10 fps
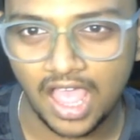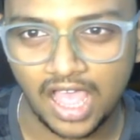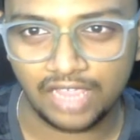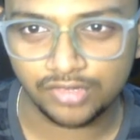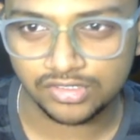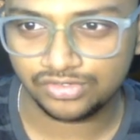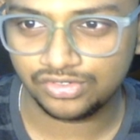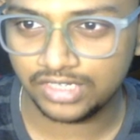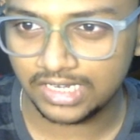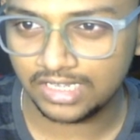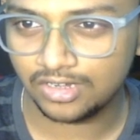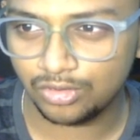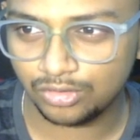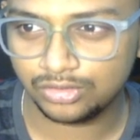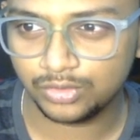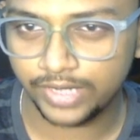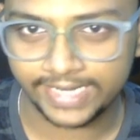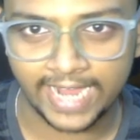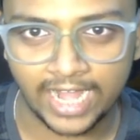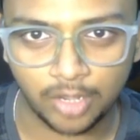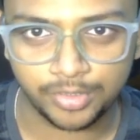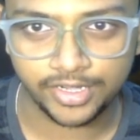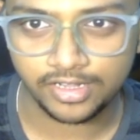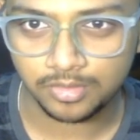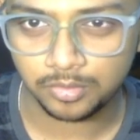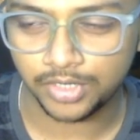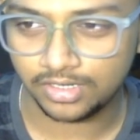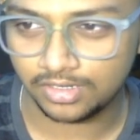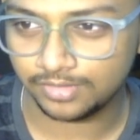I was really close to getting adopted, but